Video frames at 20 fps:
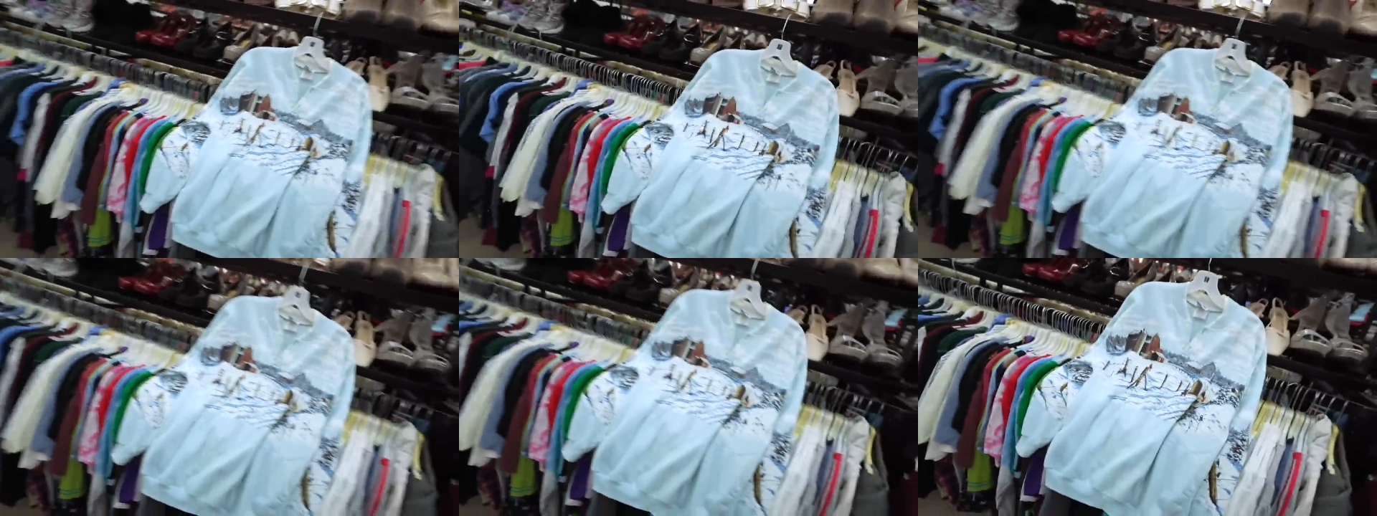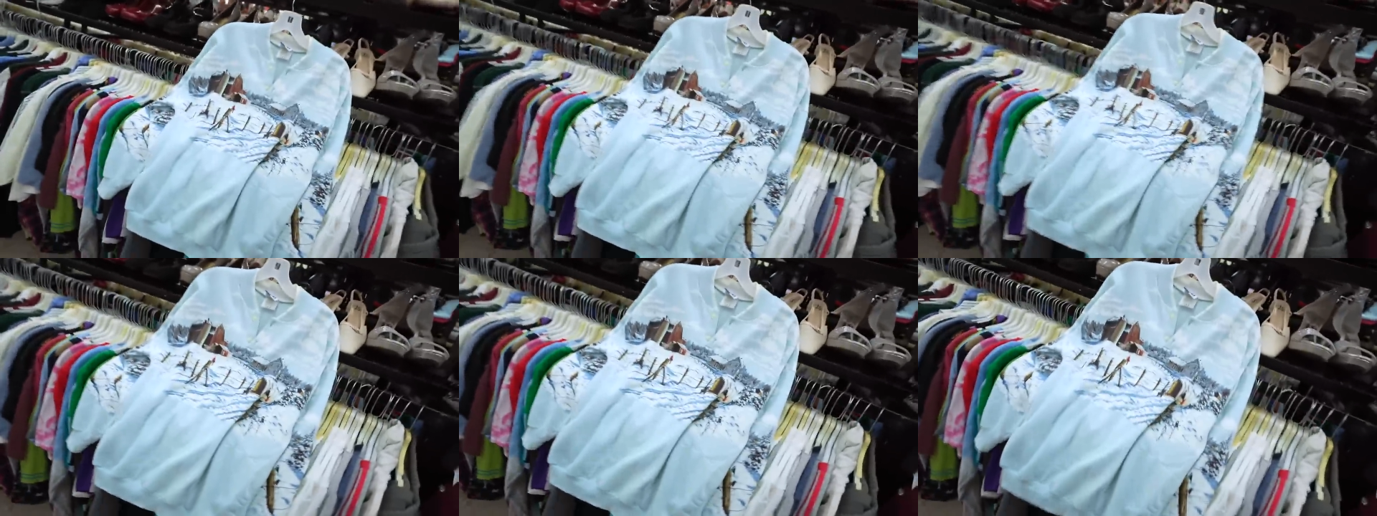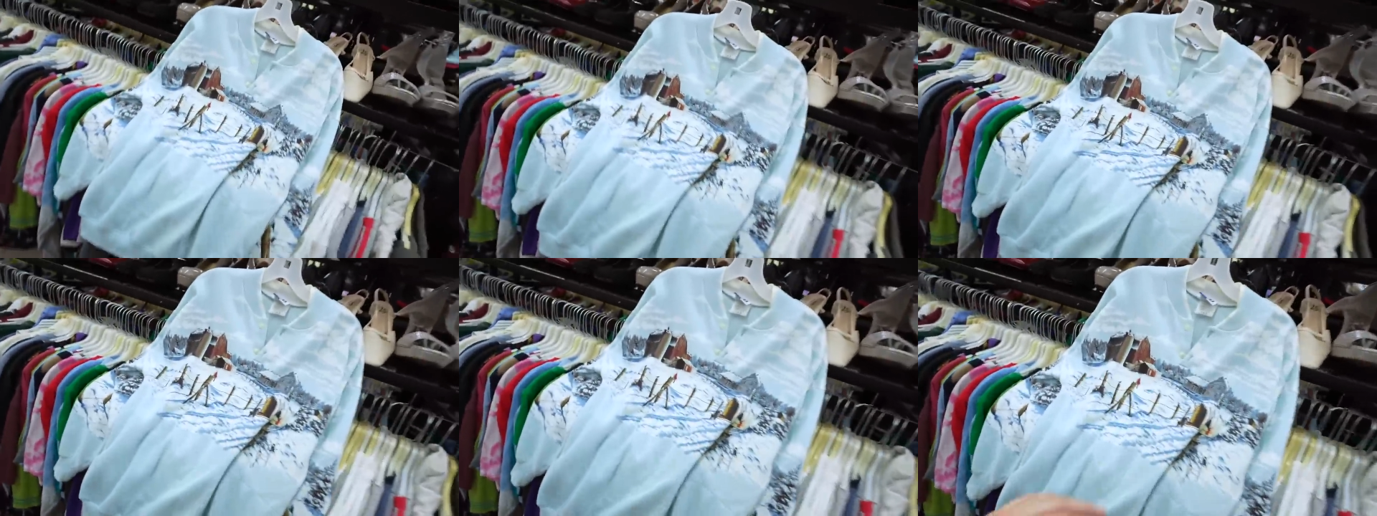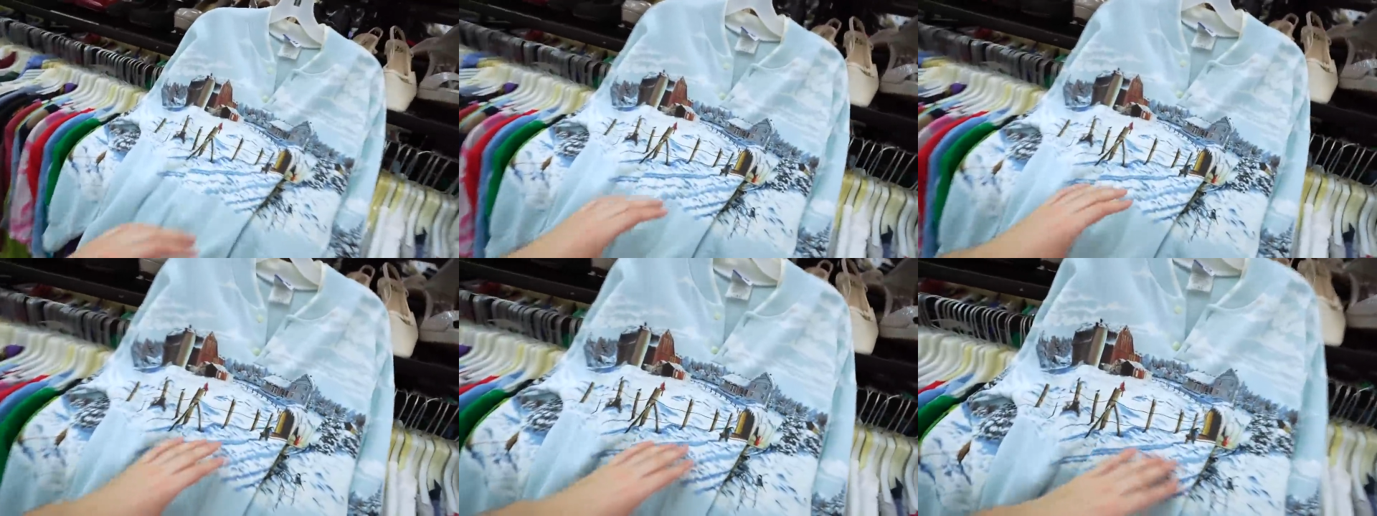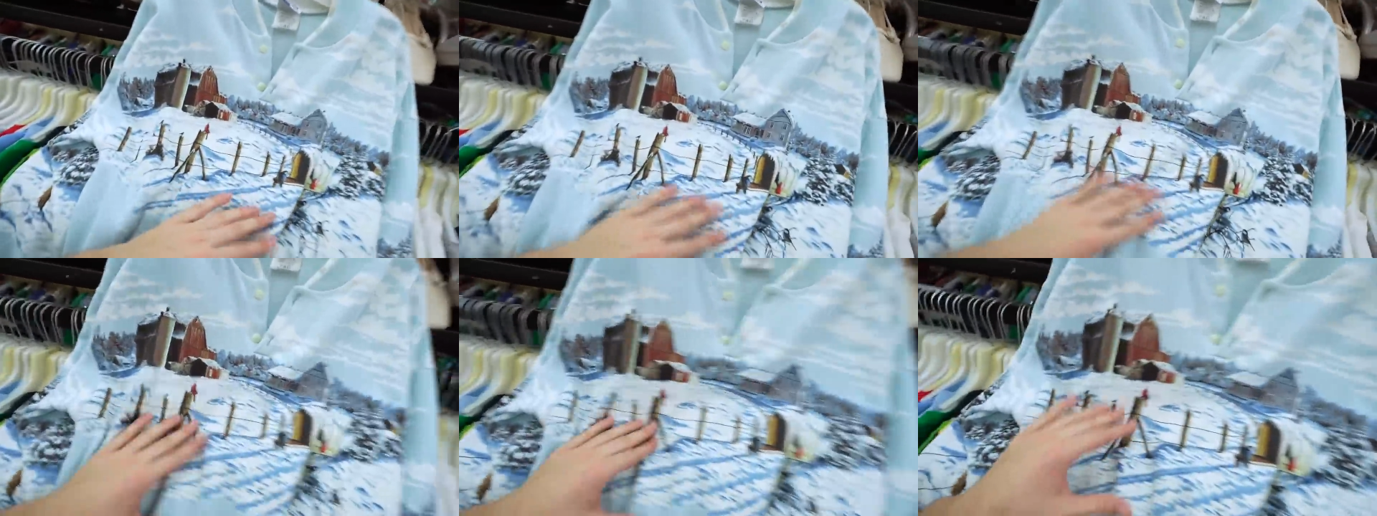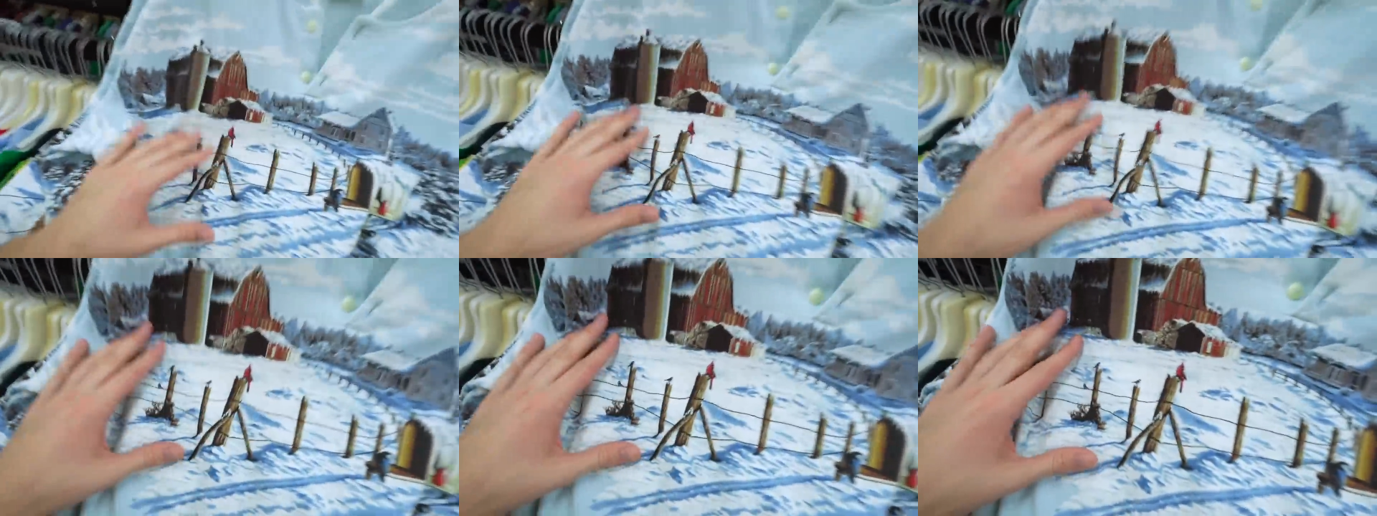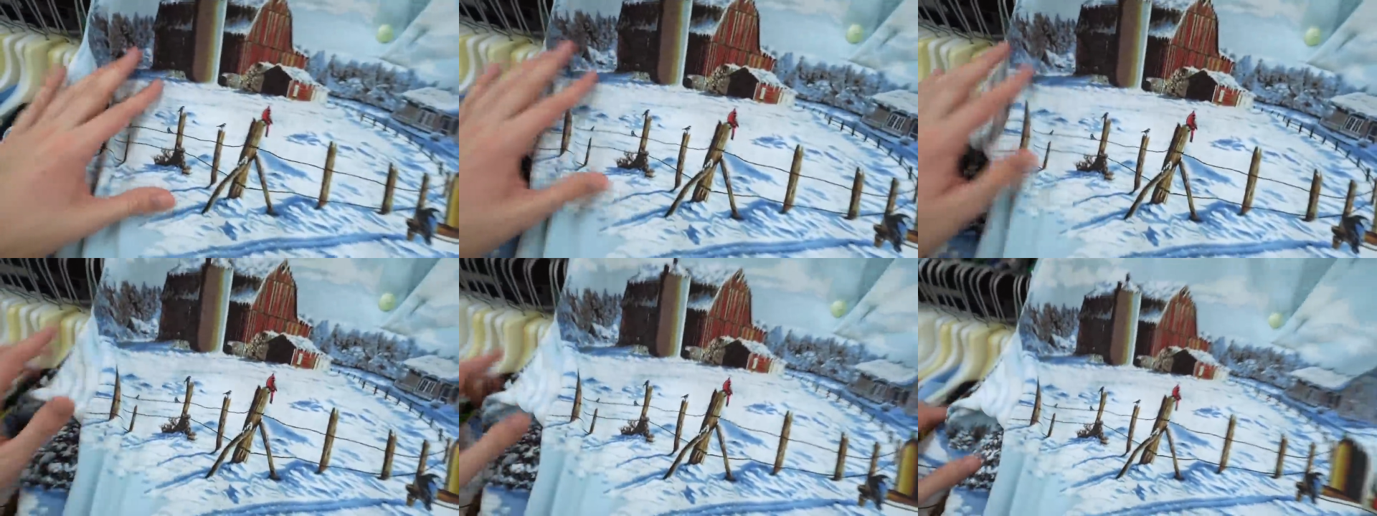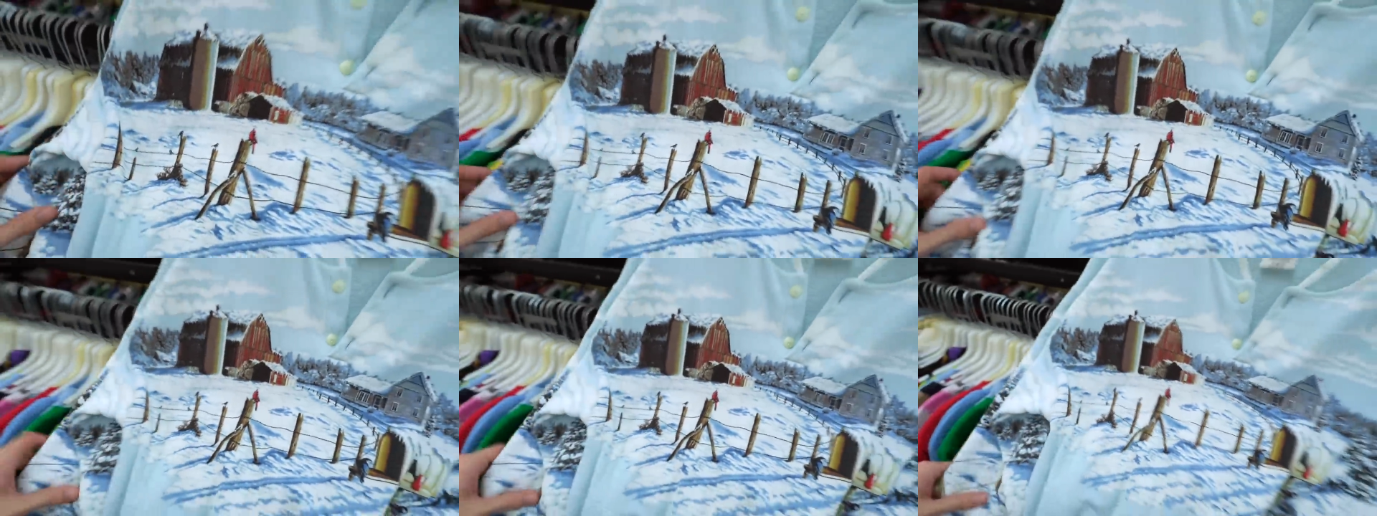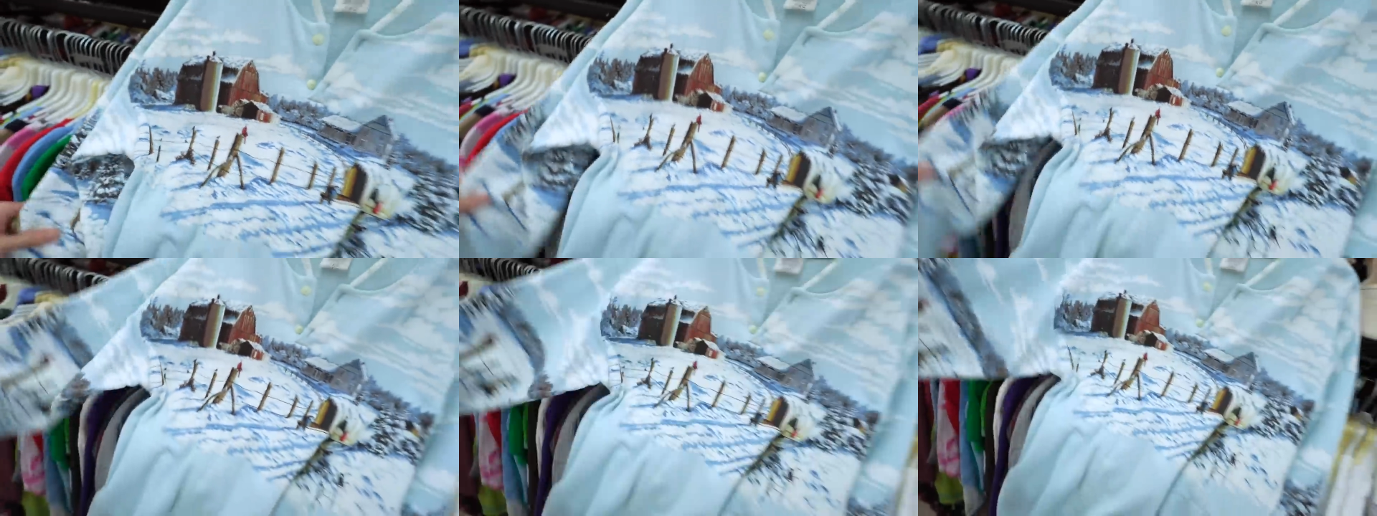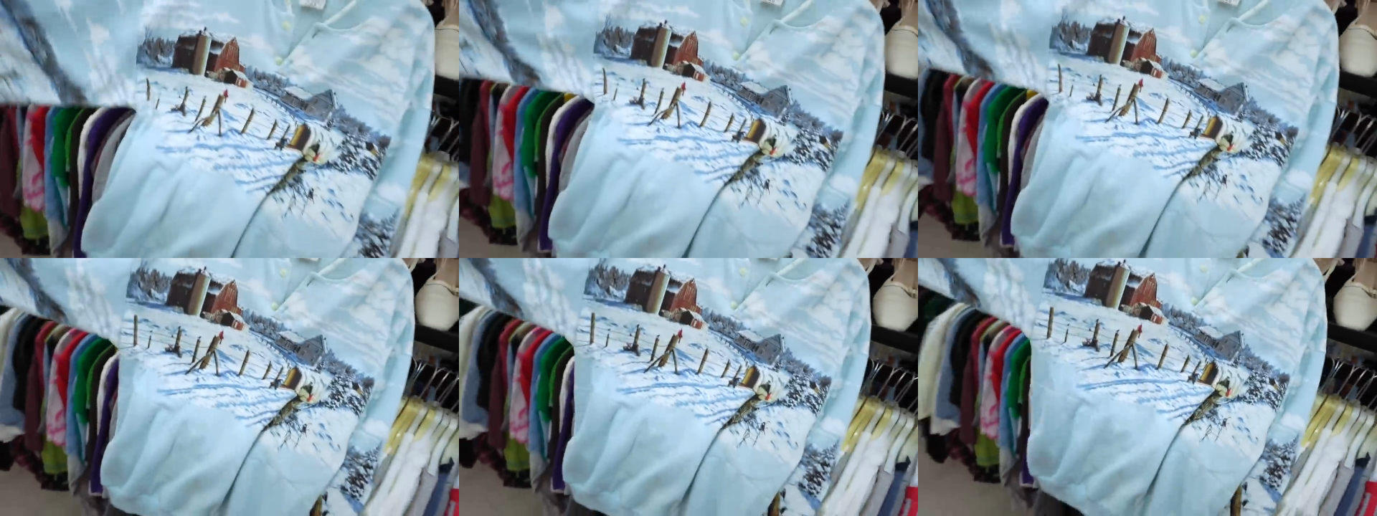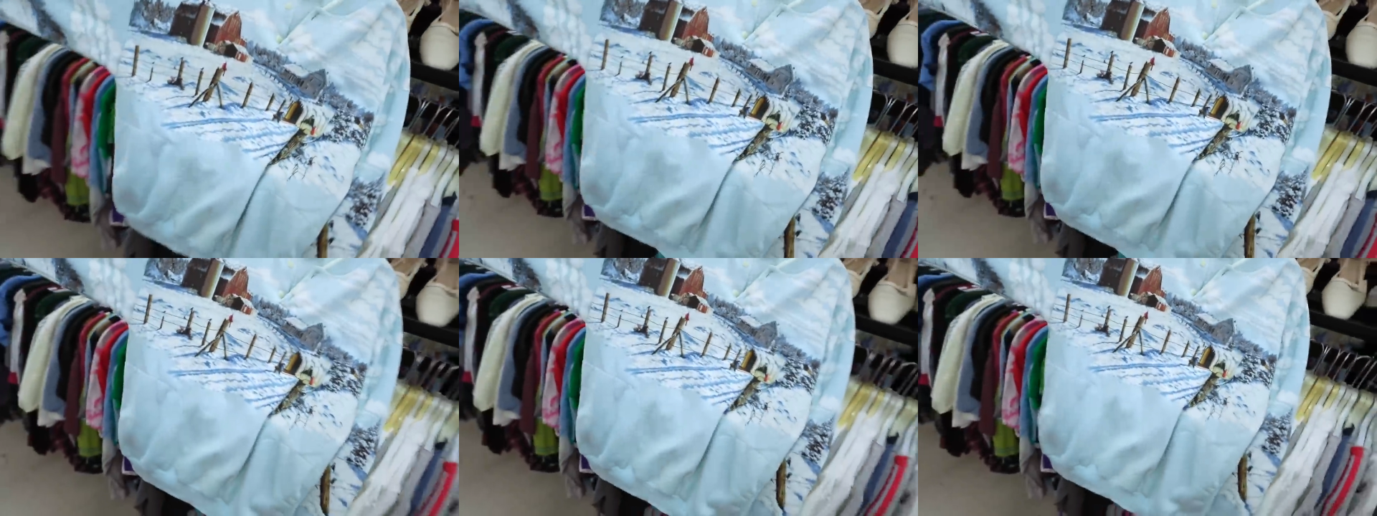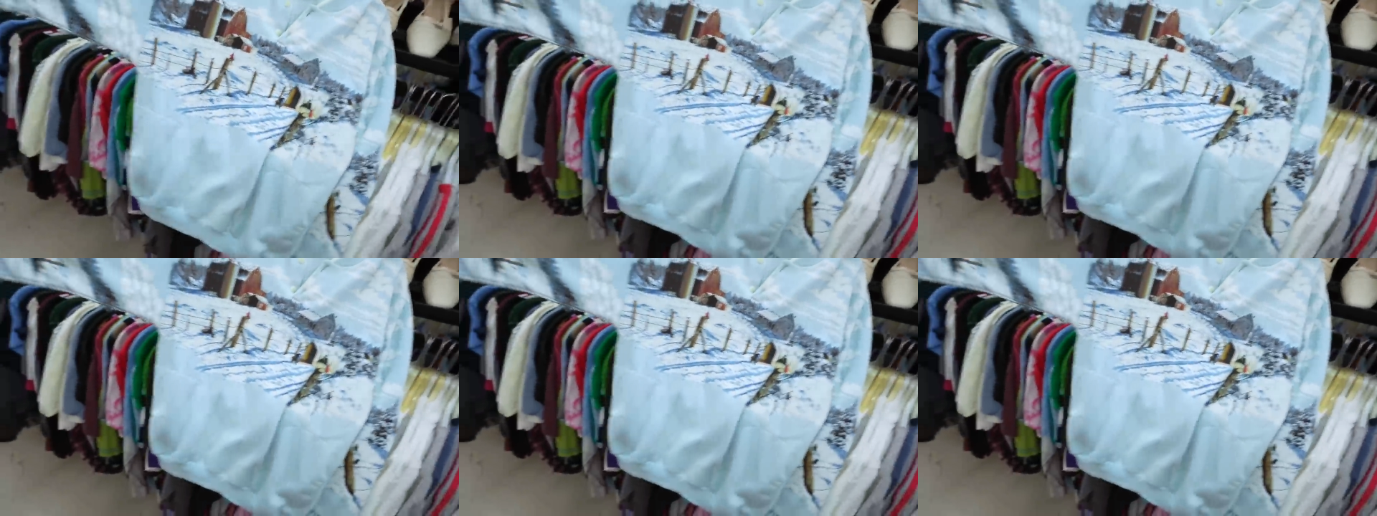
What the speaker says: (no speaker visible)